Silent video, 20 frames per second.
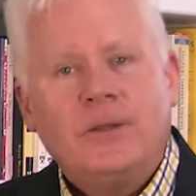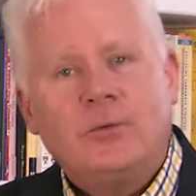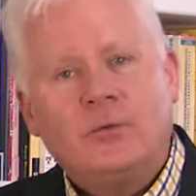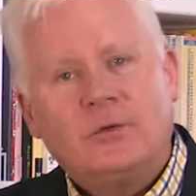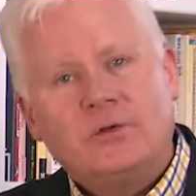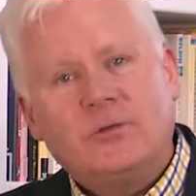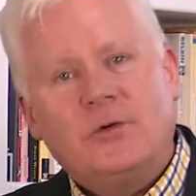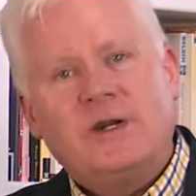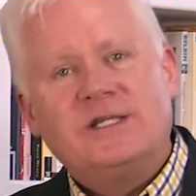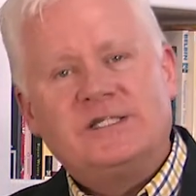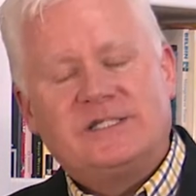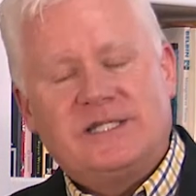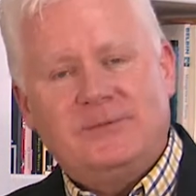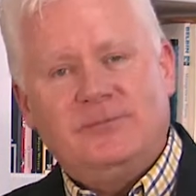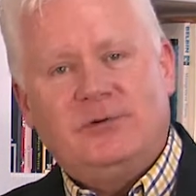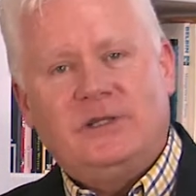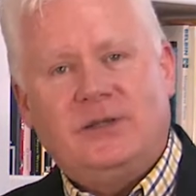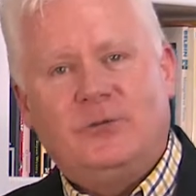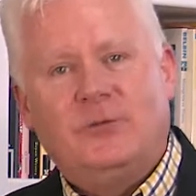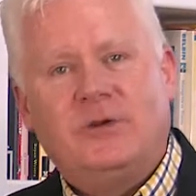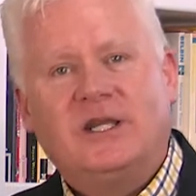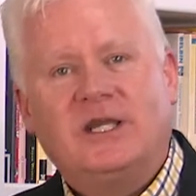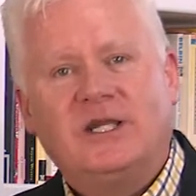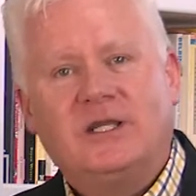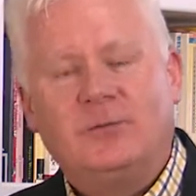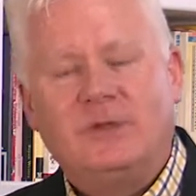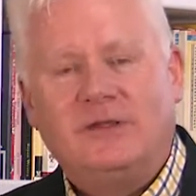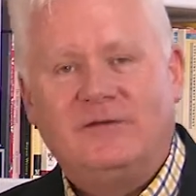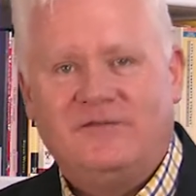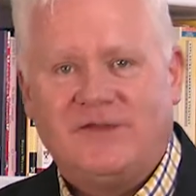Well, quite simply, we're going
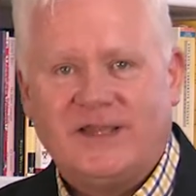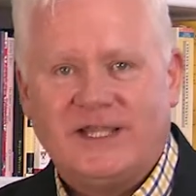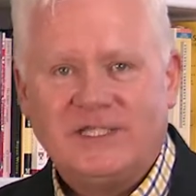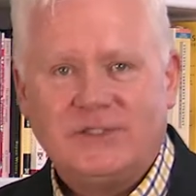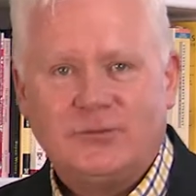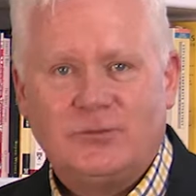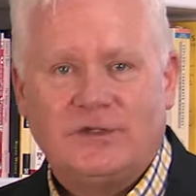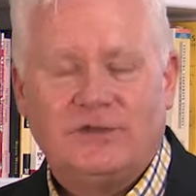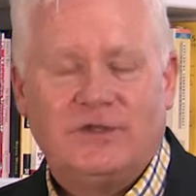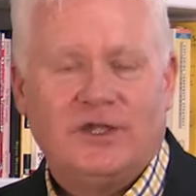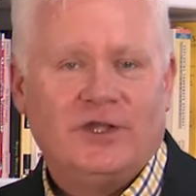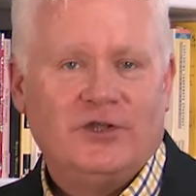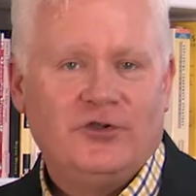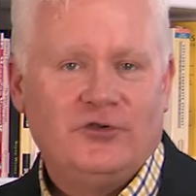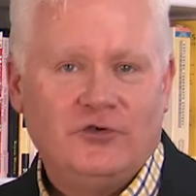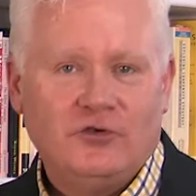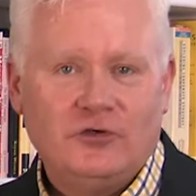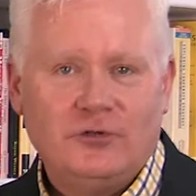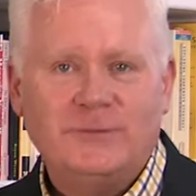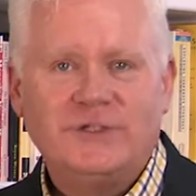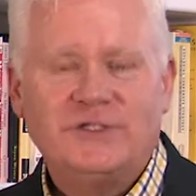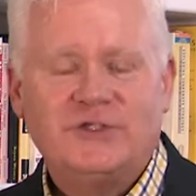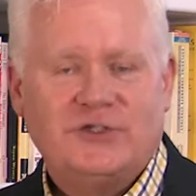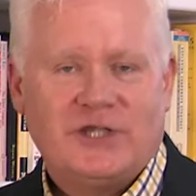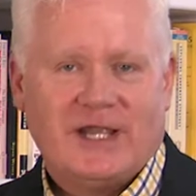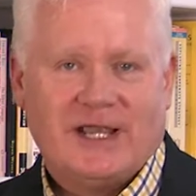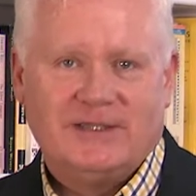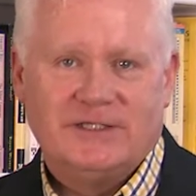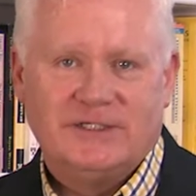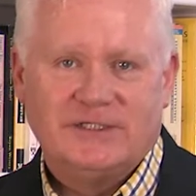to be faced with enormous
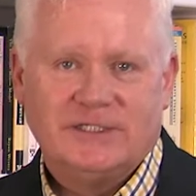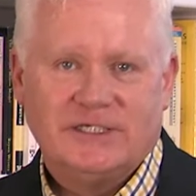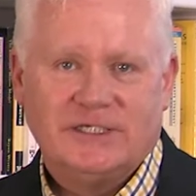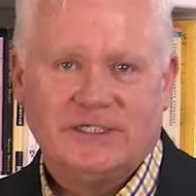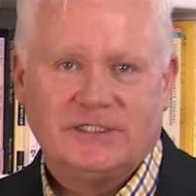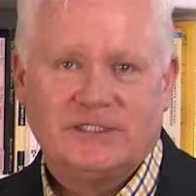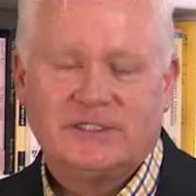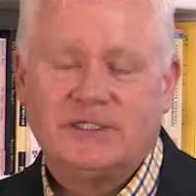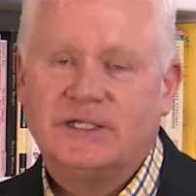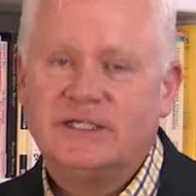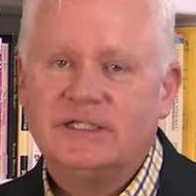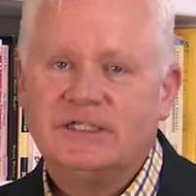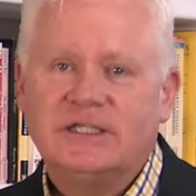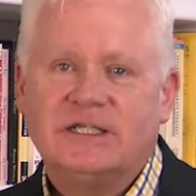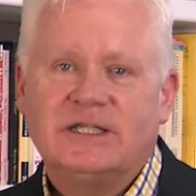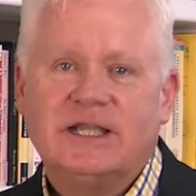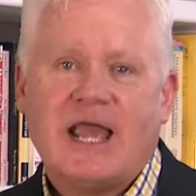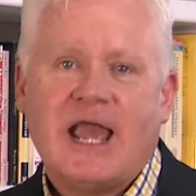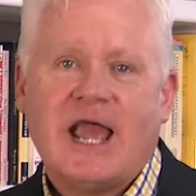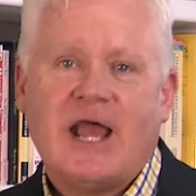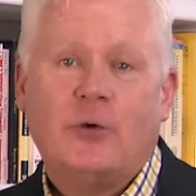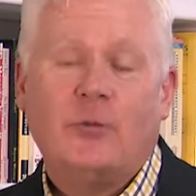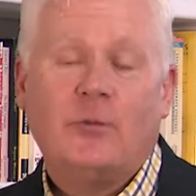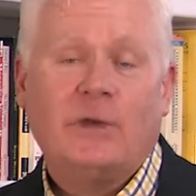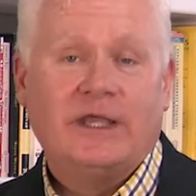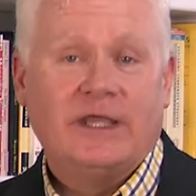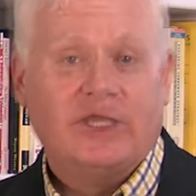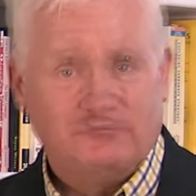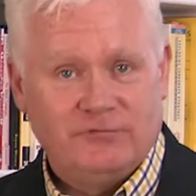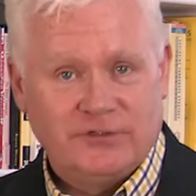challenges to consider how
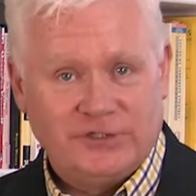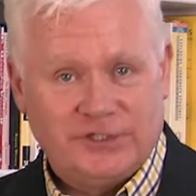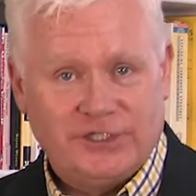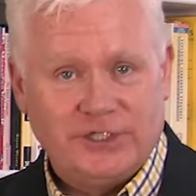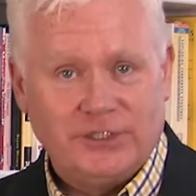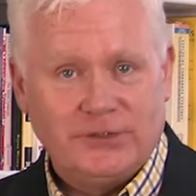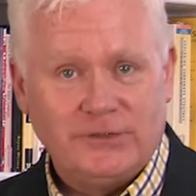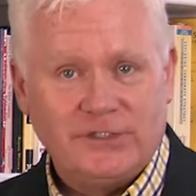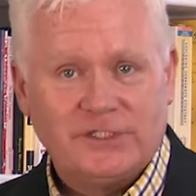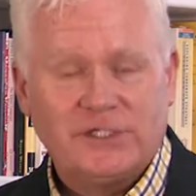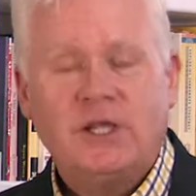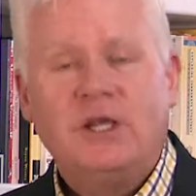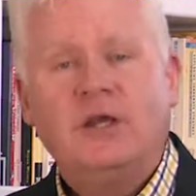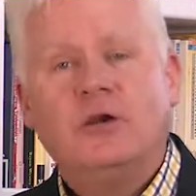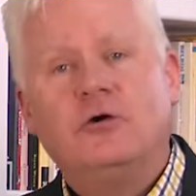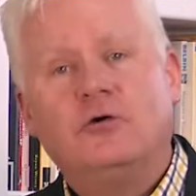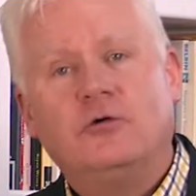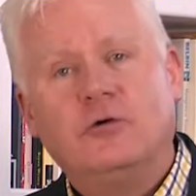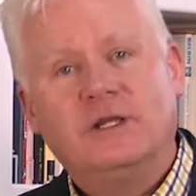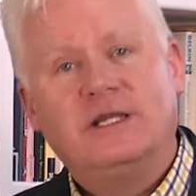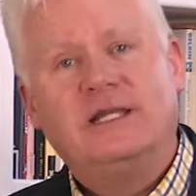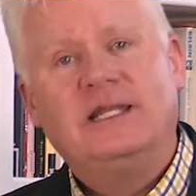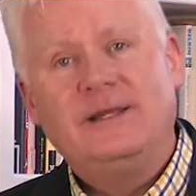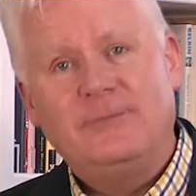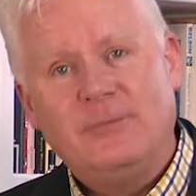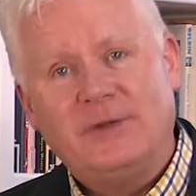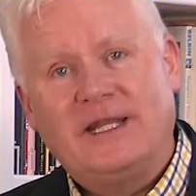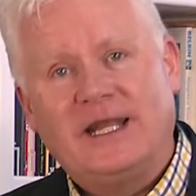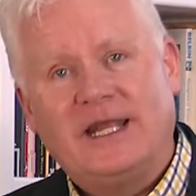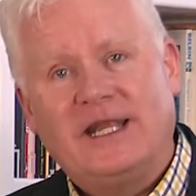we reduce or
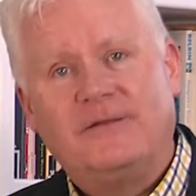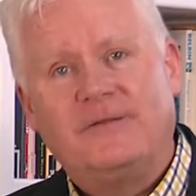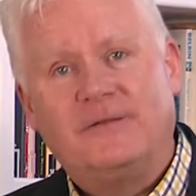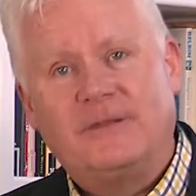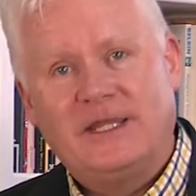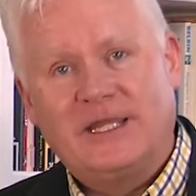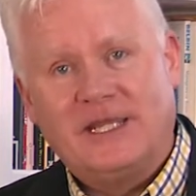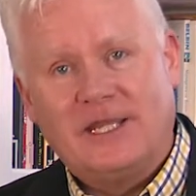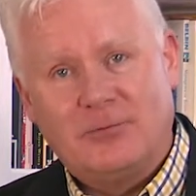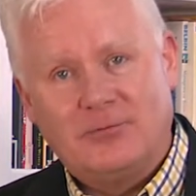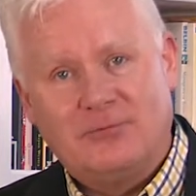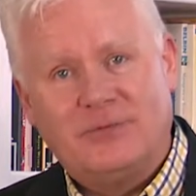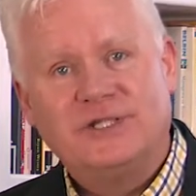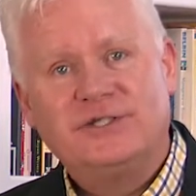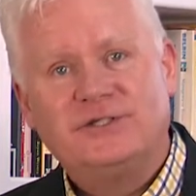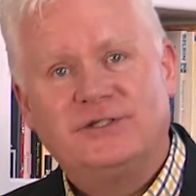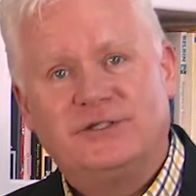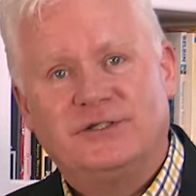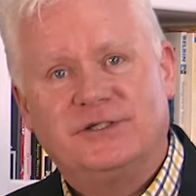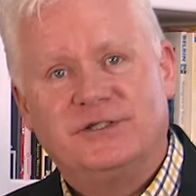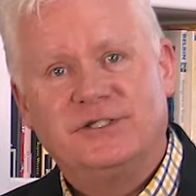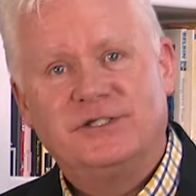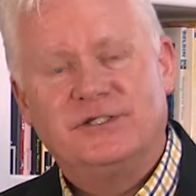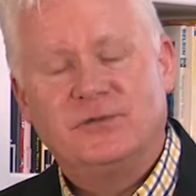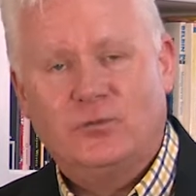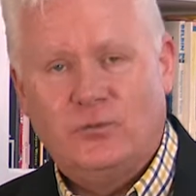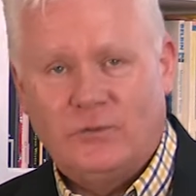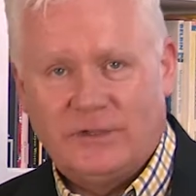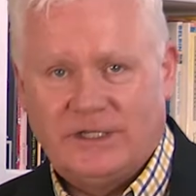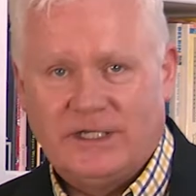eliminate the
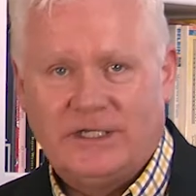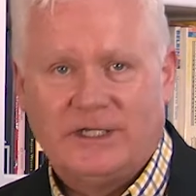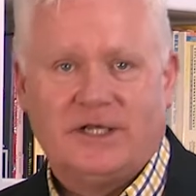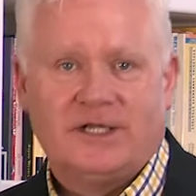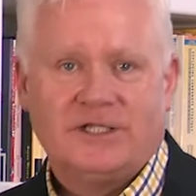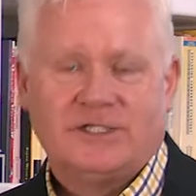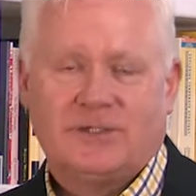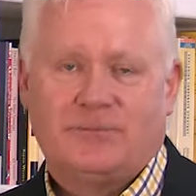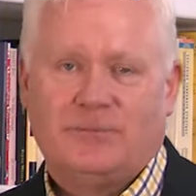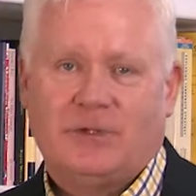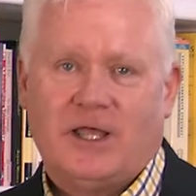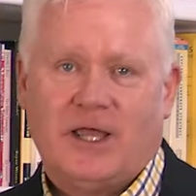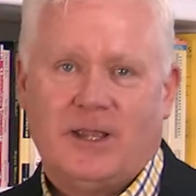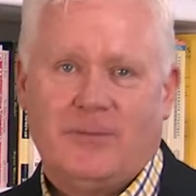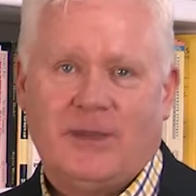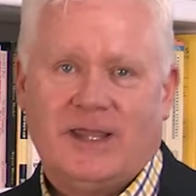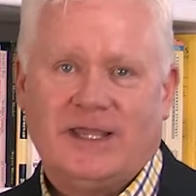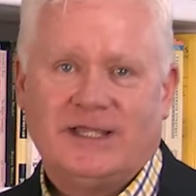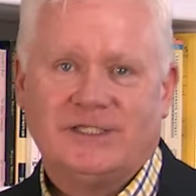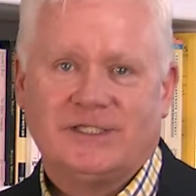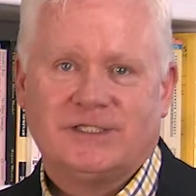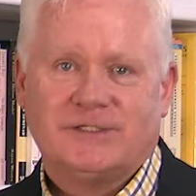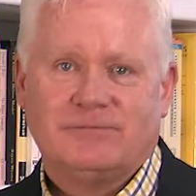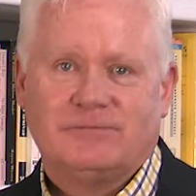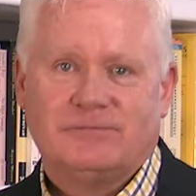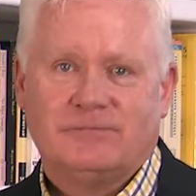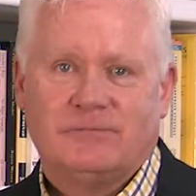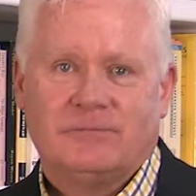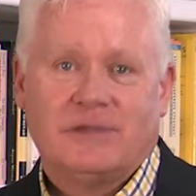emissions within our supply base.